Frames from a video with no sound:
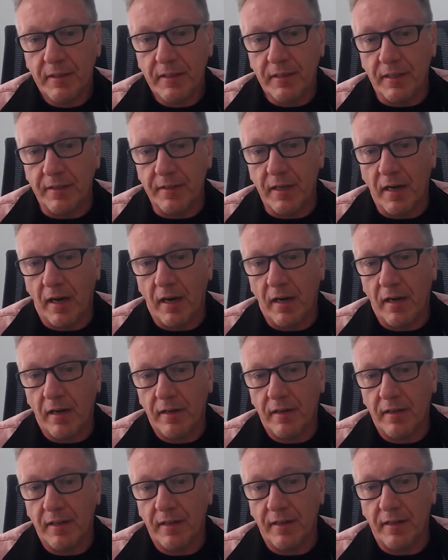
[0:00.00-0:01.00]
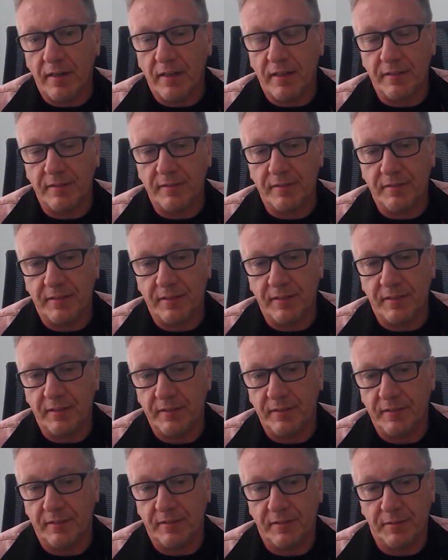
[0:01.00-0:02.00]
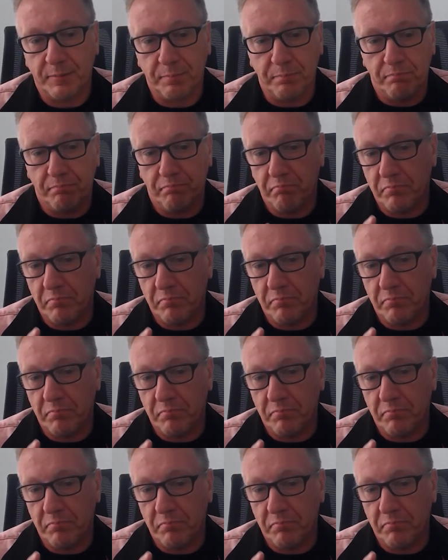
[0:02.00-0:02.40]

And R has these